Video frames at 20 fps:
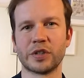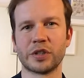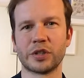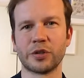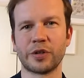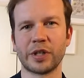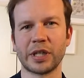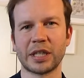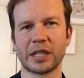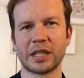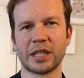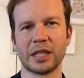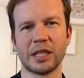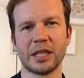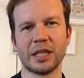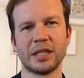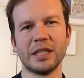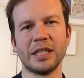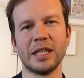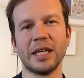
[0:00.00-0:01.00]
of Zurich
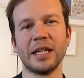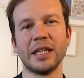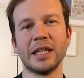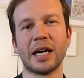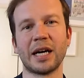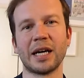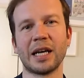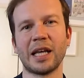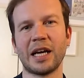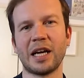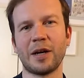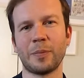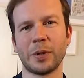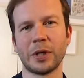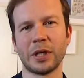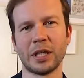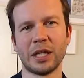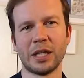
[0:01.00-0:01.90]
at the AI lab